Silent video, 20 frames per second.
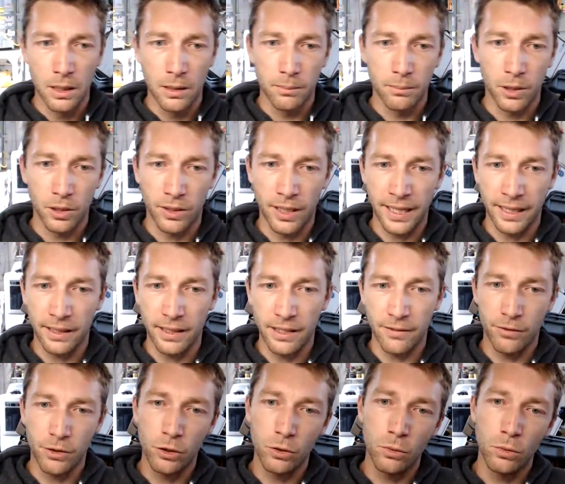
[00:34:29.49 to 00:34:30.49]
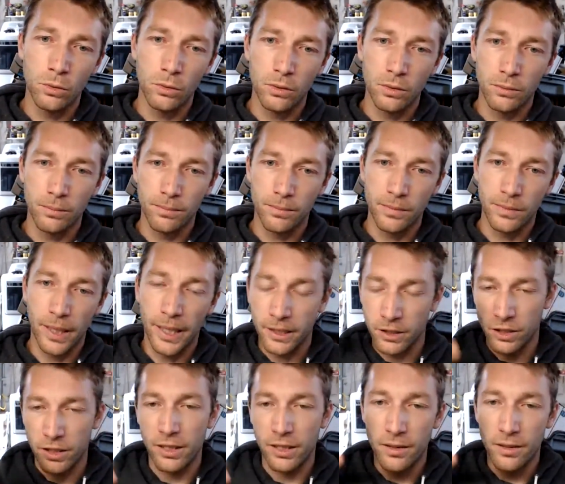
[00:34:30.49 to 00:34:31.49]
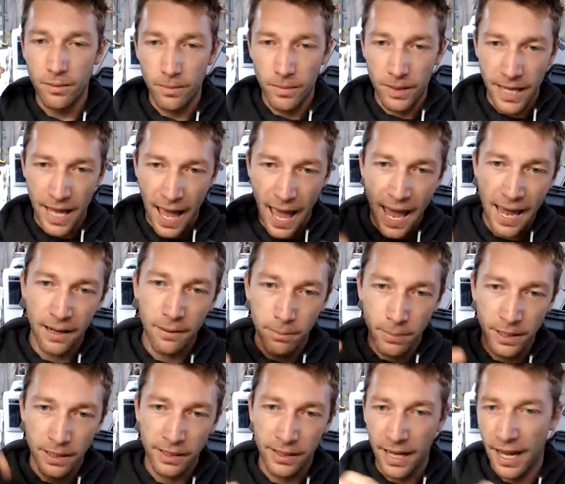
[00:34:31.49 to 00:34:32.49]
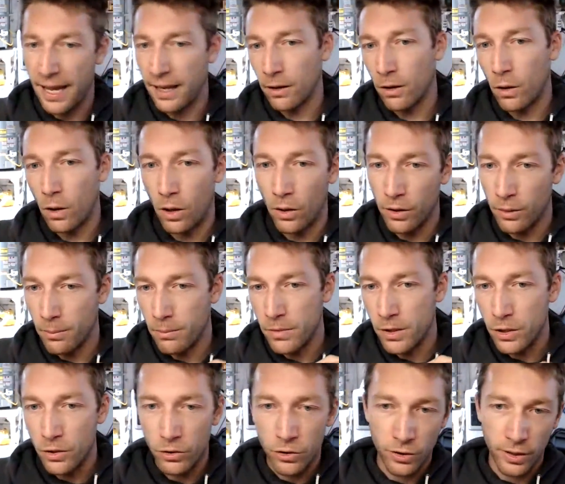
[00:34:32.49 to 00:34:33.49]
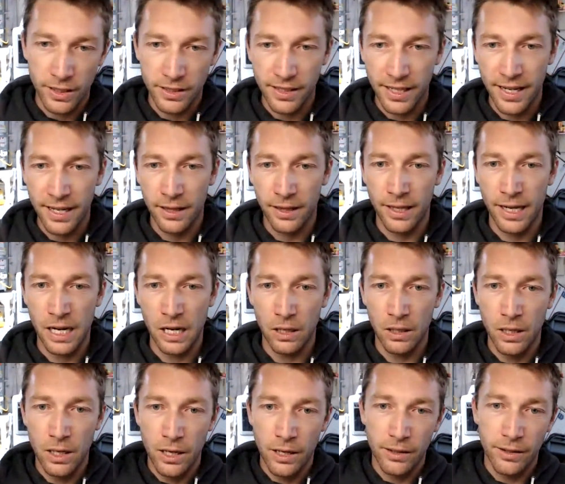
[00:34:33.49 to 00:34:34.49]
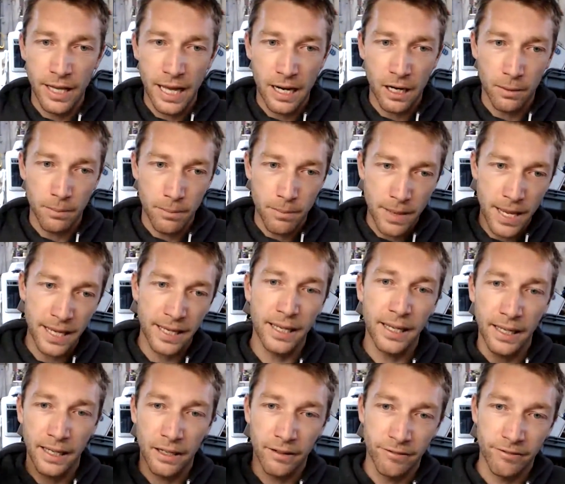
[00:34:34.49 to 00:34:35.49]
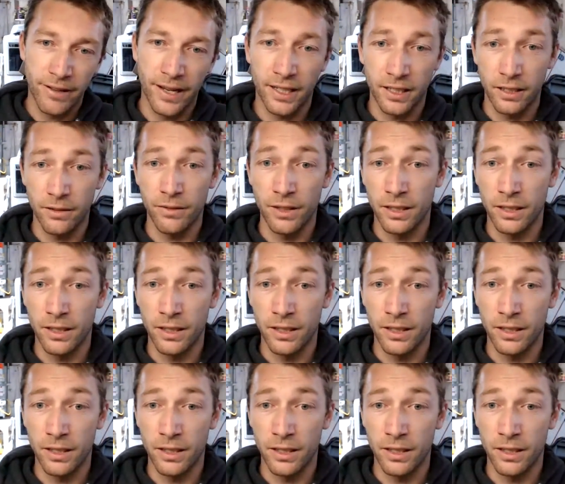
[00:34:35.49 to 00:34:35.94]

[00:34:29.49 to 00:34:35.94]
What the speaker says: but like it's the NPK and all the nutrients in there that are making it effective.